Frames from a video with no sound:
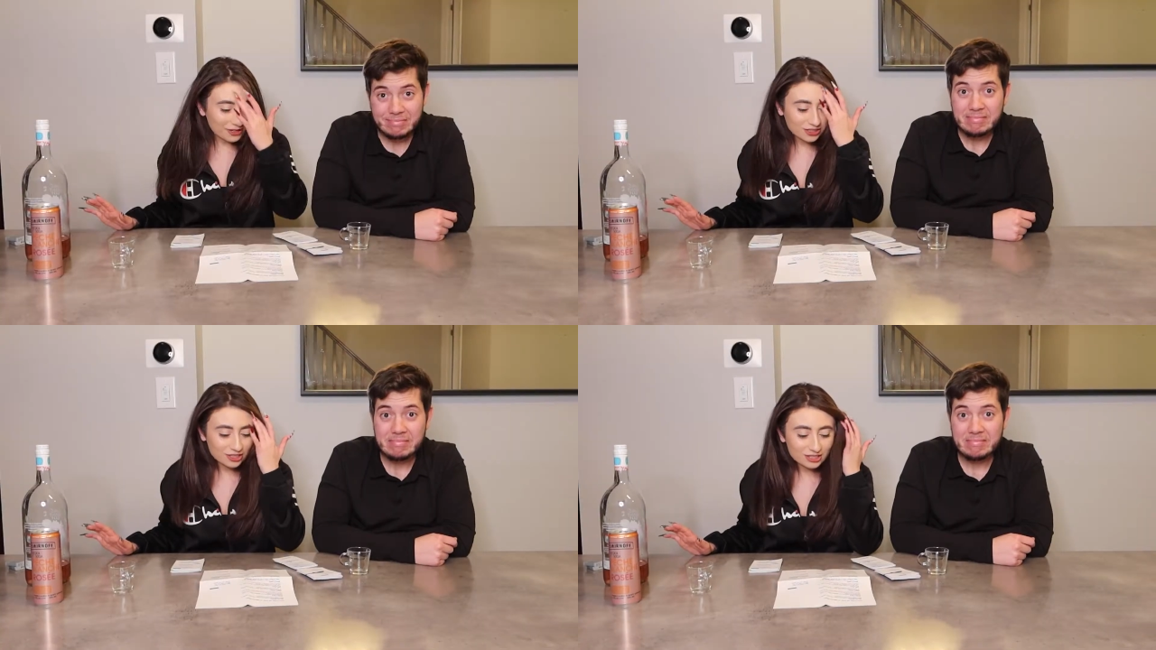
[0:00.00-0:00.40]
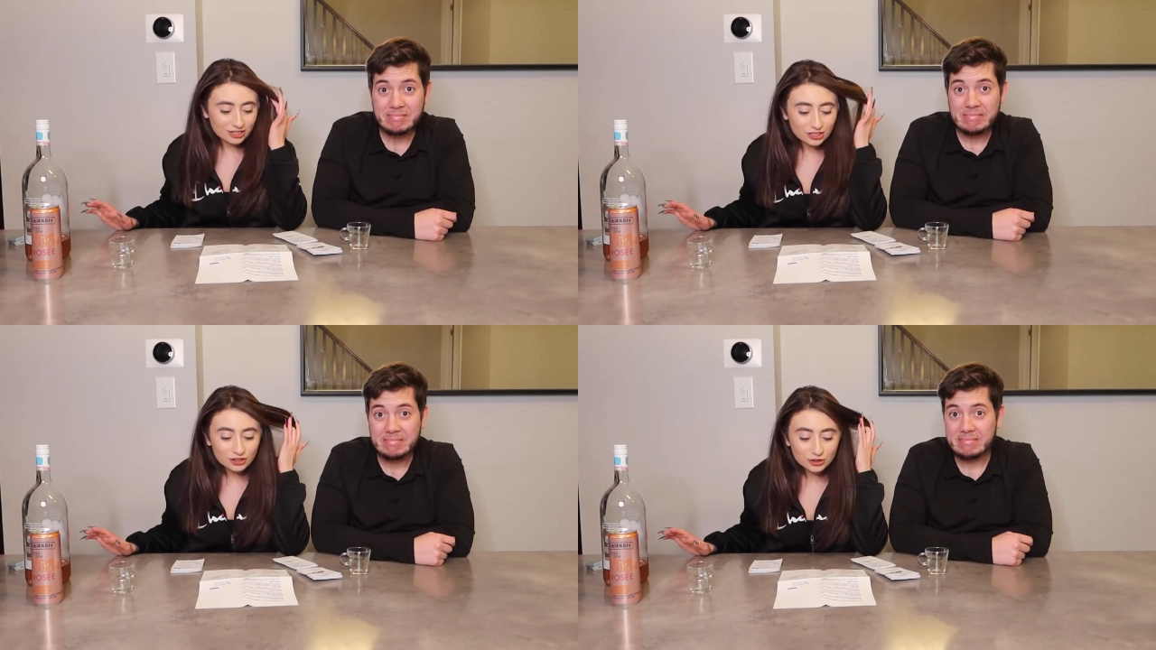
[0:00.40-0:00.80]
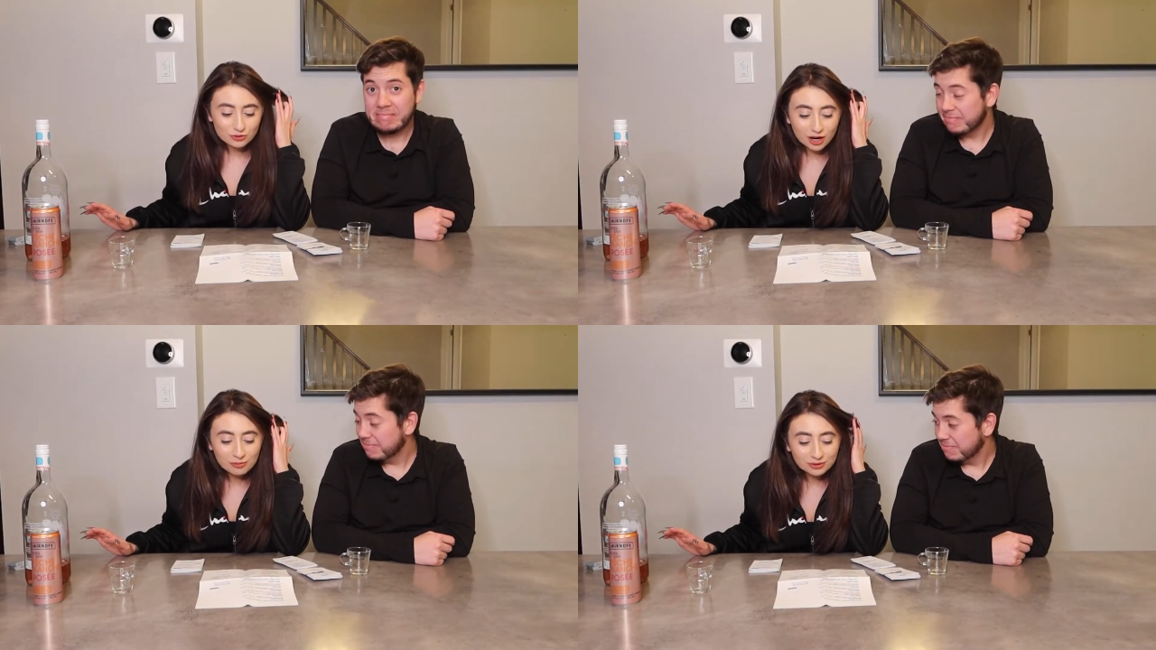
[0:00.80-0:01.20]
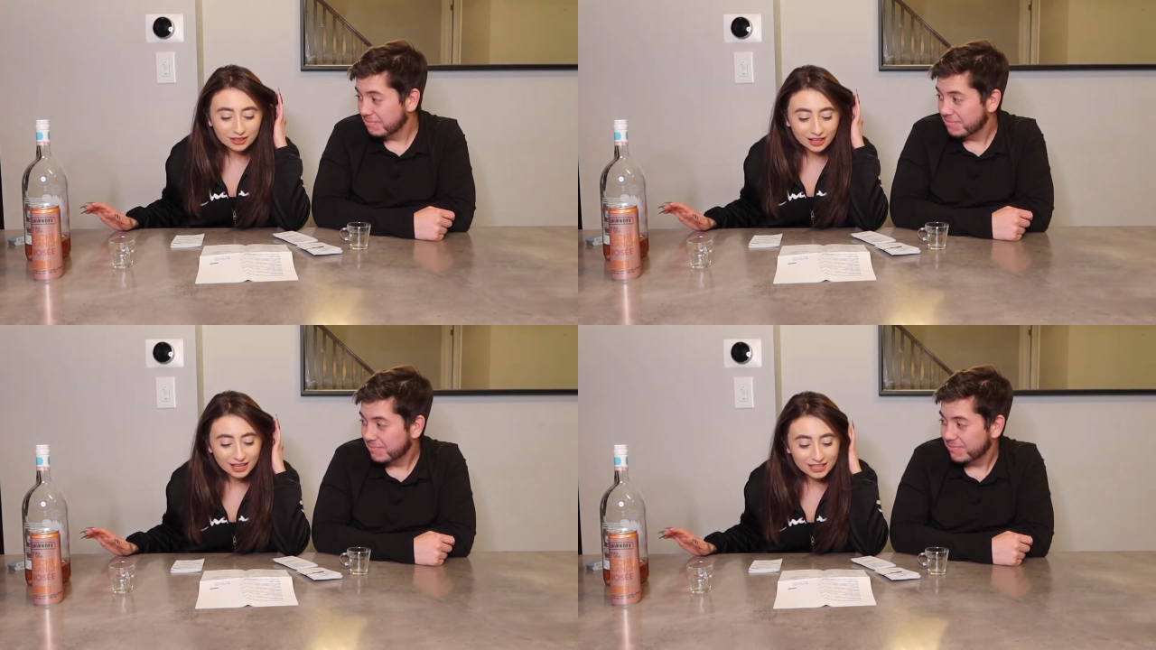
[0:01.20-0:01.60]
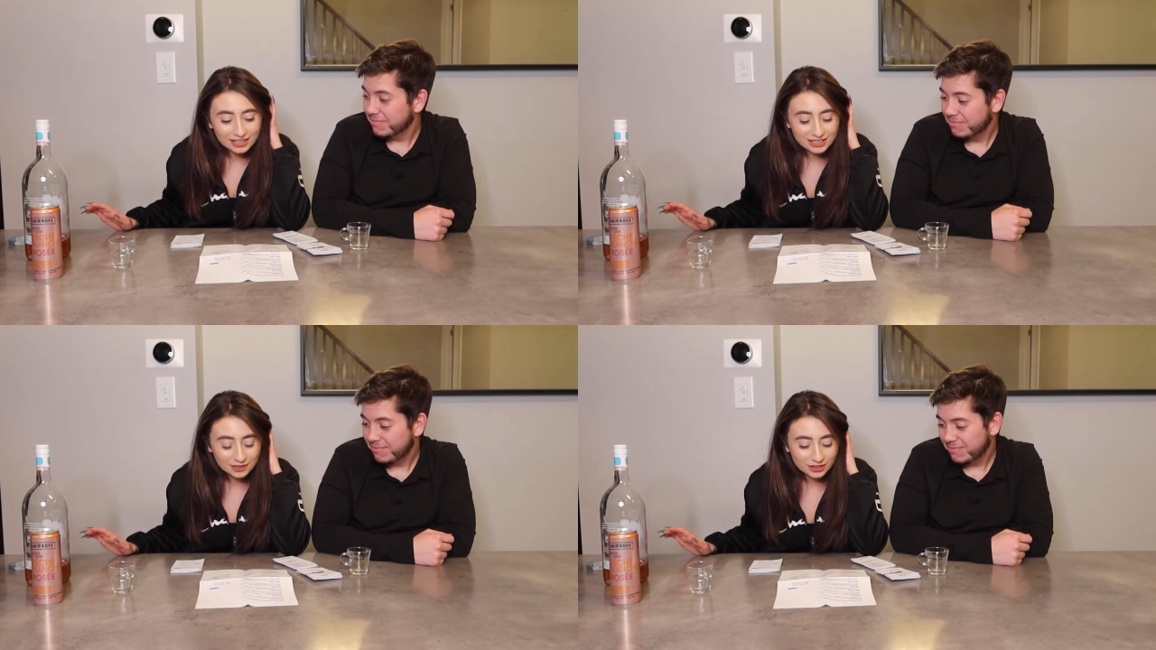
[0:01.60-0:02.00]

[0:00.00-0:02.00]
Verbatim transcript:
Speaker 1: which is do not play these